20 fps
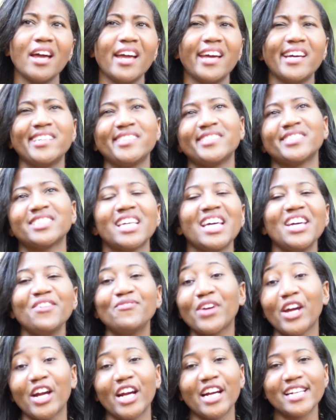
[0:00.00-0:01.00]
And
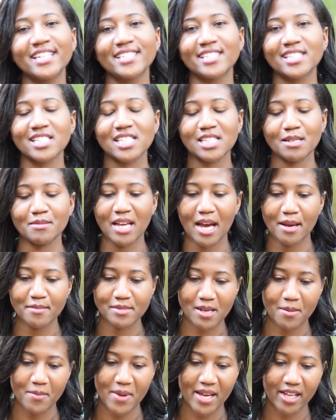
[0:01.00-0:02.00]
it varies.
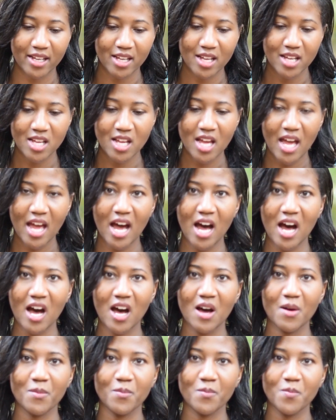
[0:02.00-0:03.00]
Sometimes I'm at
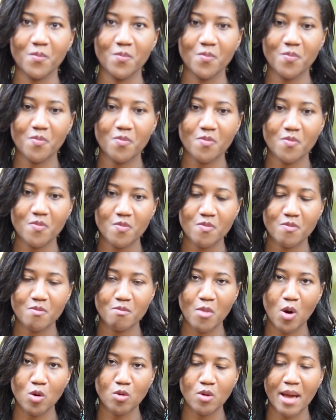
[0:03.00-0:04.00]

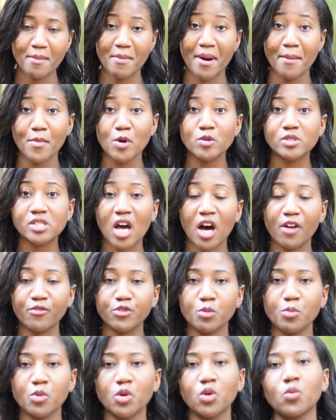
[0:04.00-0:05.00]
my most
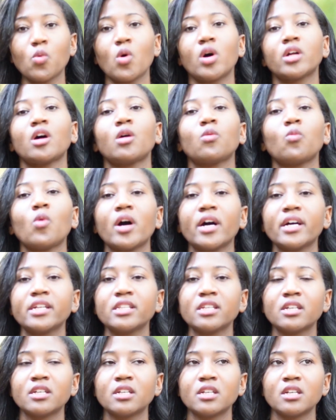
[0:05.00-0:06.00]
comfortable
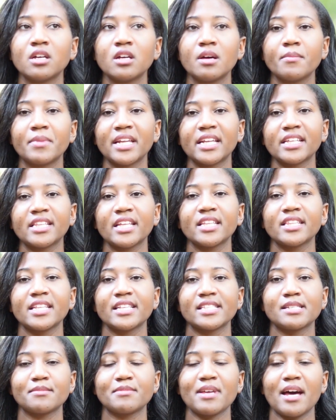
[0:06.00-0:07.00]
one-on-one, but I
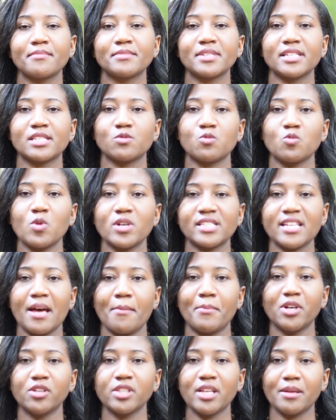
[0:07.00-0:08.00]
think that sometimes it's once
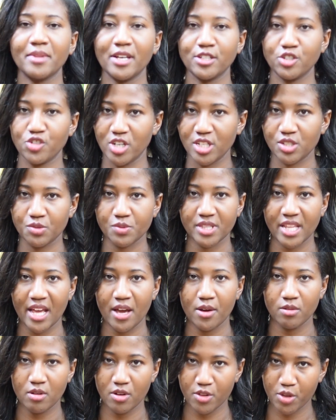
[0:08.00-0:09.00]
I build up that trust with
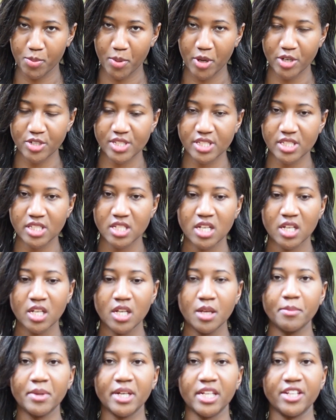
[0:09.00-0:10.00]
that other person.
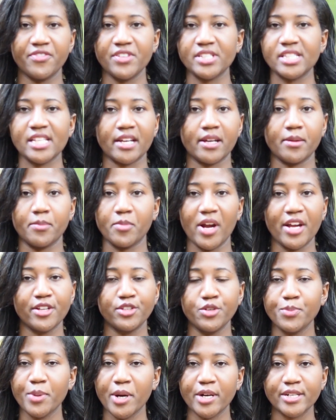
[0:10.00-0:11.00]
But if it's like a
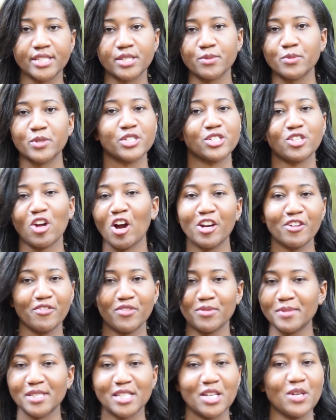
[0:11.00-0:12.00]
brand new person, we're
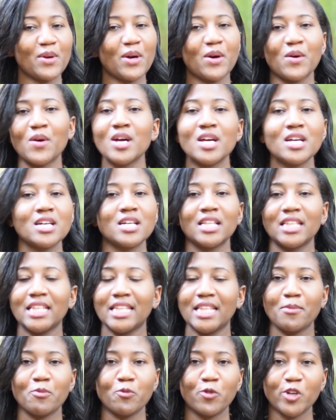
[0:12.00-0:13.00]
starting from zero,
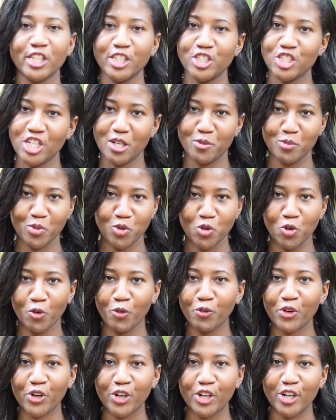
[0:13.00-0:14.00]
then I'm really trying to
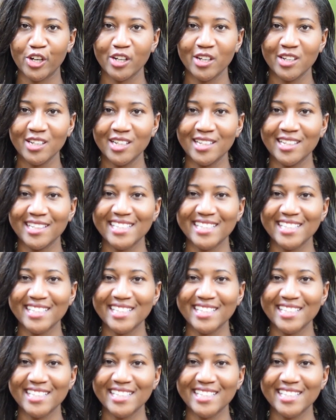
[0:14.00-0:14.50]
pull for